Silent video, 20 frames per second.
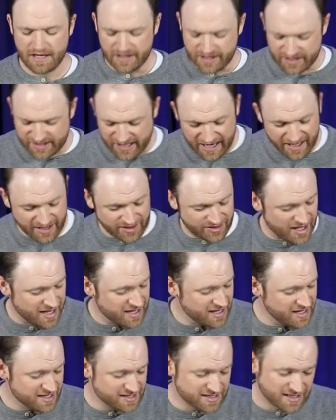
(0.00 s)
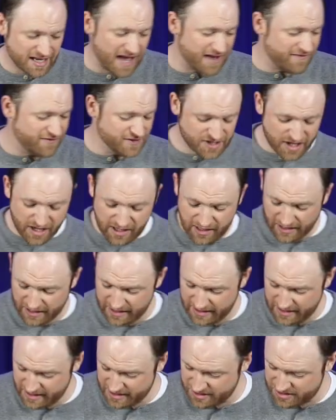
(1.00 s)
The second thing is life is
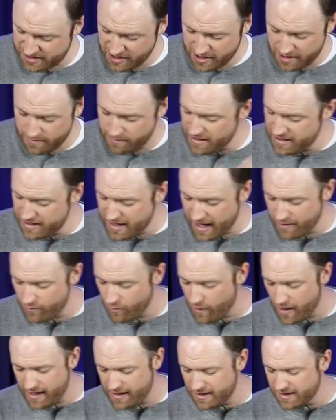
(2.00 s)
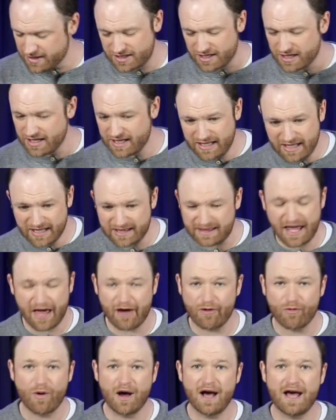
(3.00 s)
ugly and it's going to be that way and it's going to get
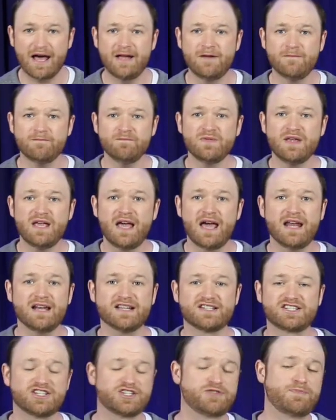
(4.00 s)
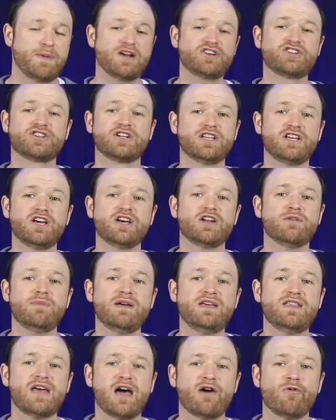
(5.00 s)
that way and it's especially going to
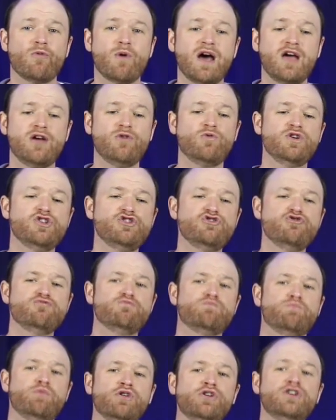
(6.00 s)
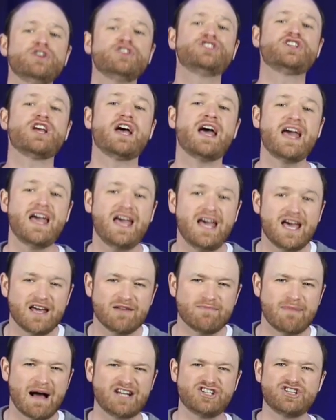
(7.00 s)
be that way when you push
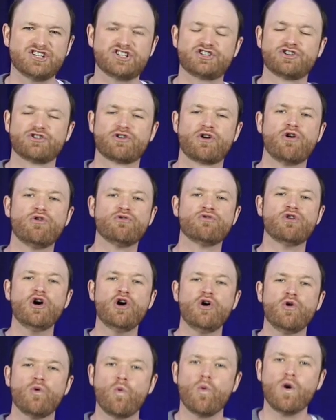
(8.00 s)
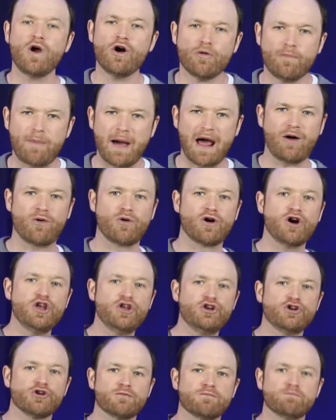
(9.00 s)
ahead by just your own willpower.
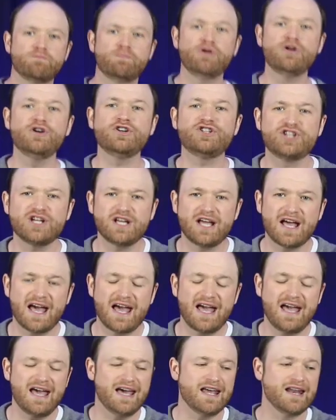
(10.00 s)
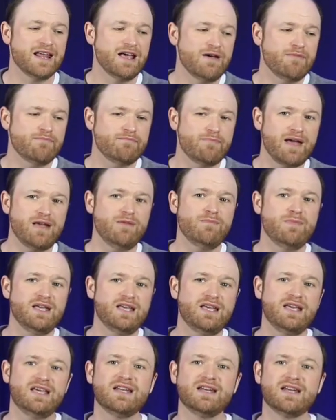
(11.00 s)
You're pushing ahead
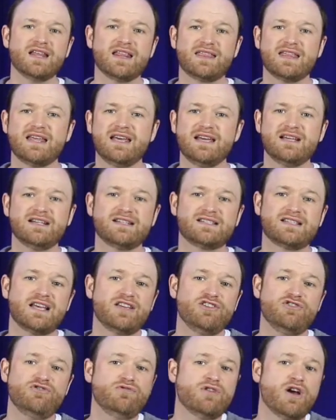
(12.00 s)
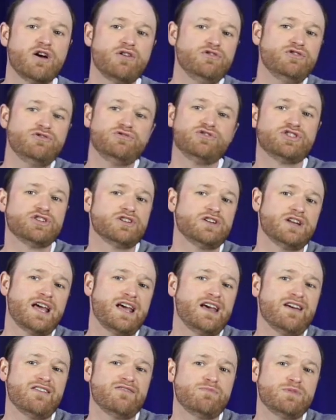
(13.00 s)
maybe into things that you know you shouldn't
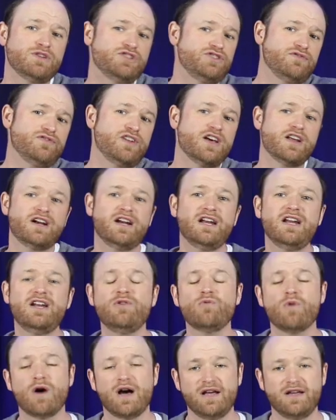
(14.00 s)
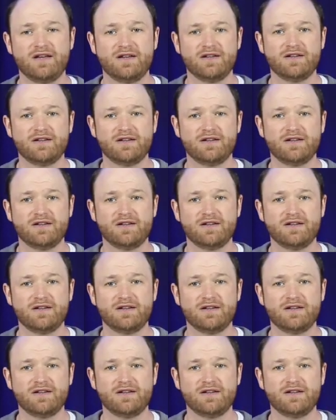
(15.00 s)
have but you've done it anyway.